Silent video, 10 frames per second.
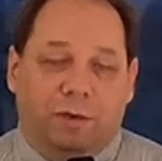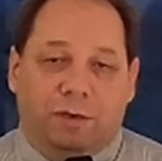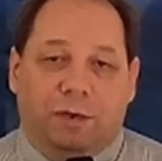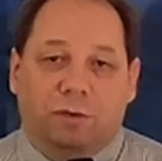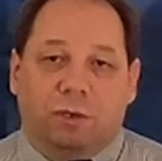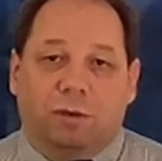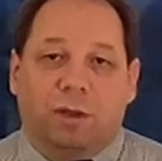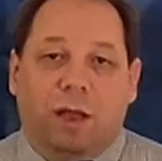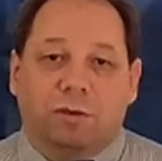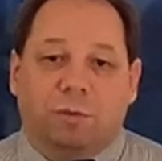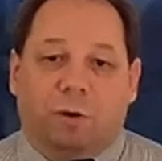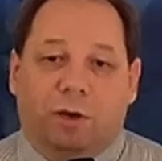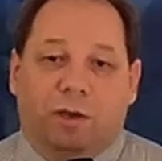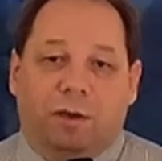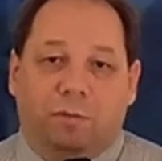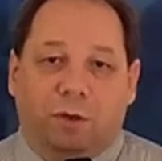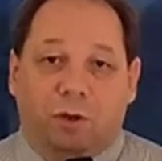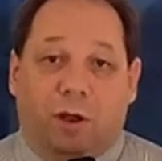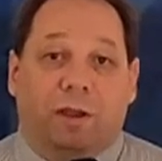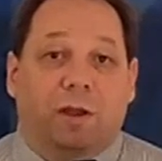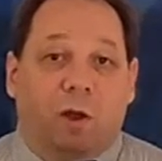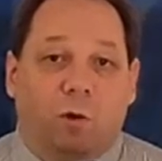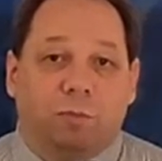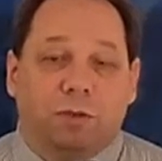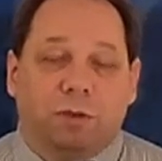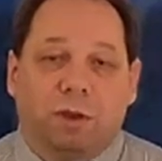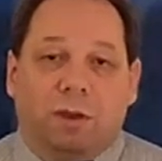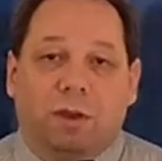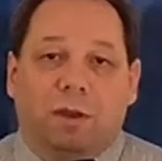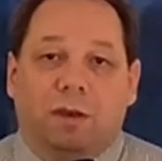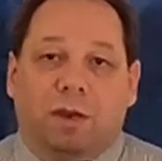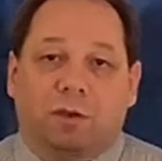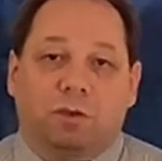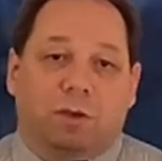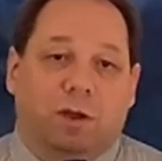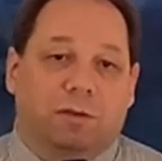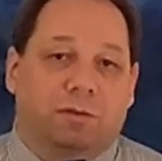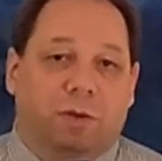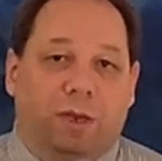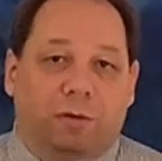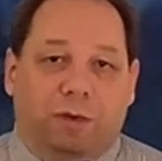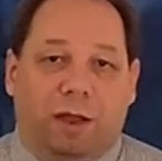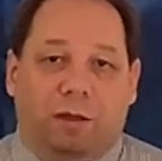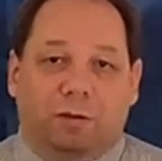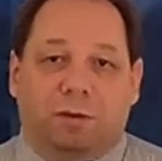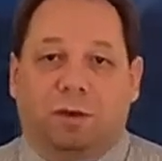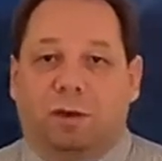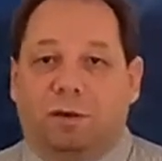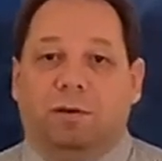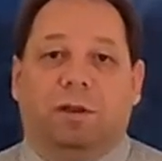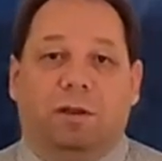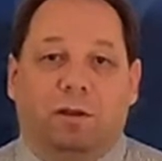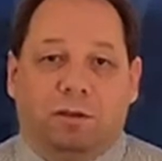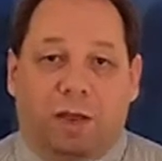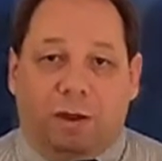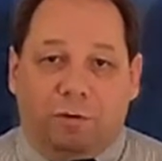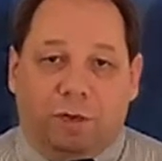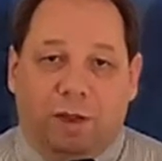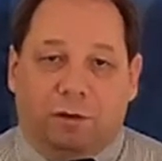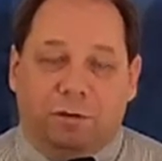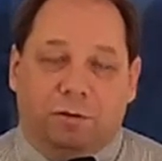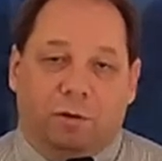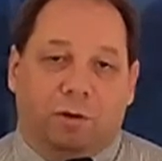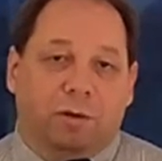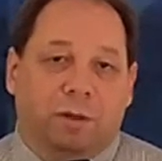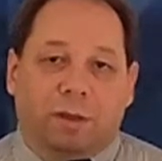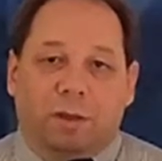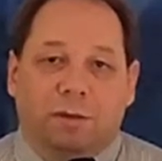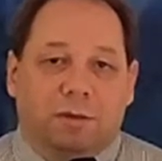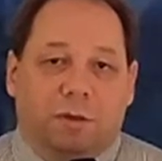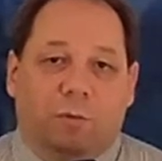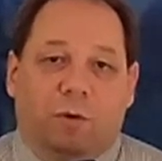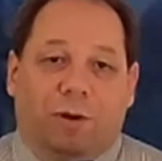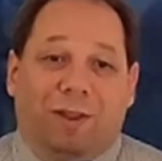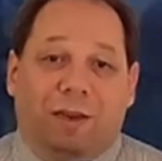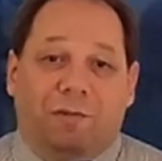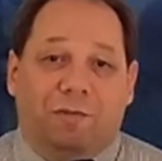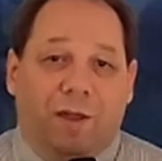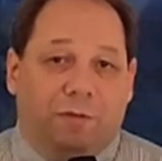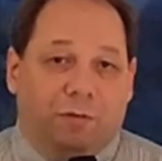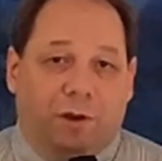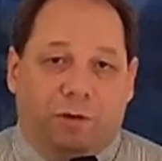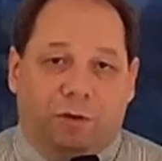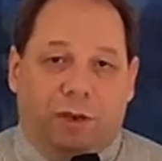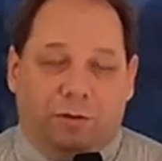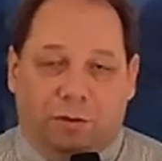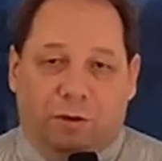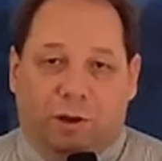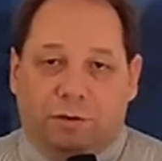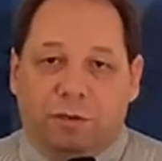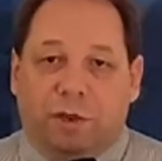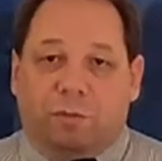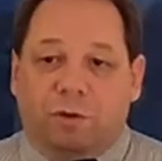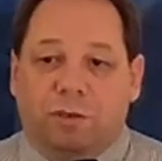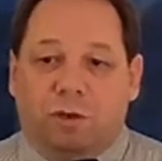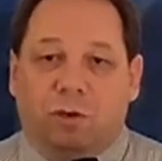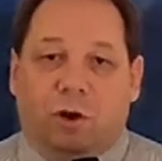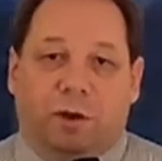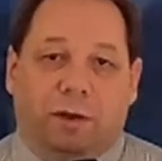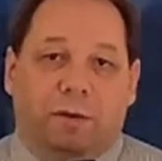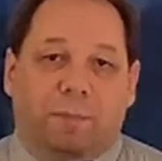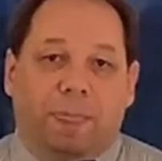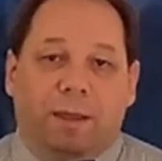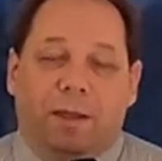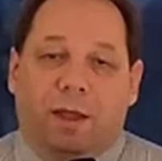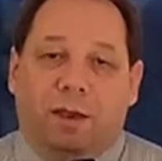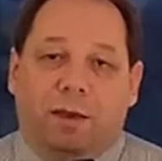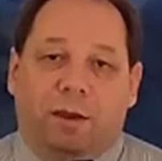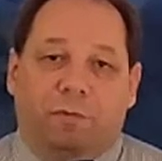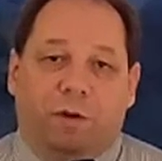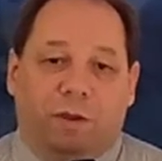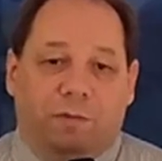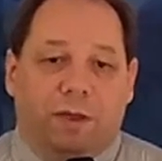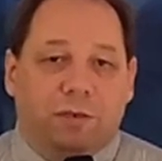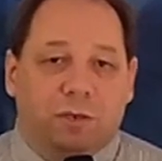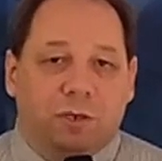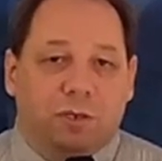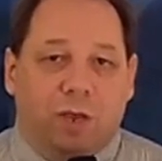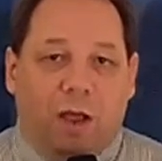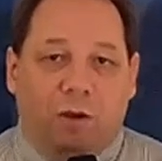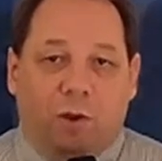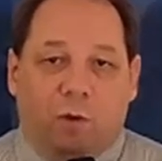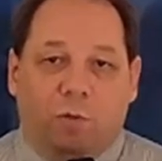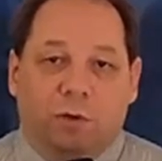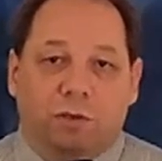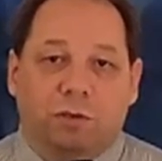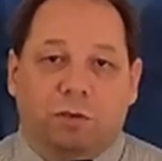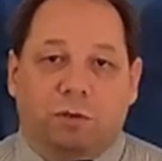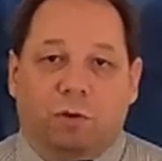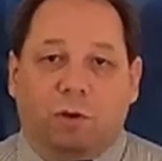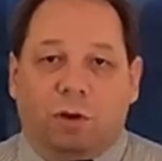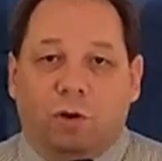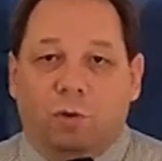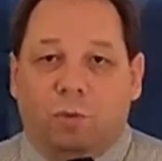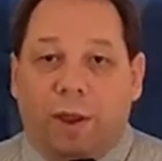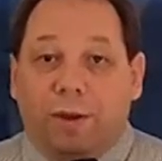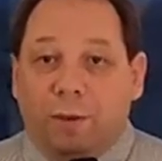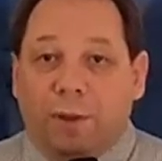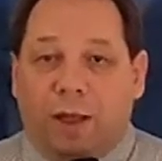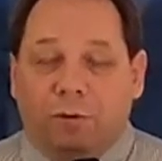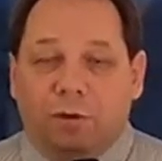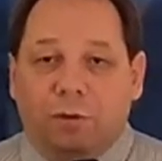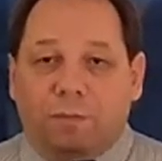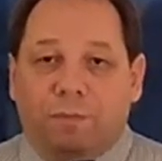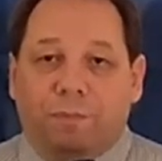residential housing market, and we're talking homes that used to cost three hundred thousand, and then they cost 100000 hundred thousand or somewhere around eighty-five to hundred thousand dollars. That was the target, and then for the investors, our goal was to rent them out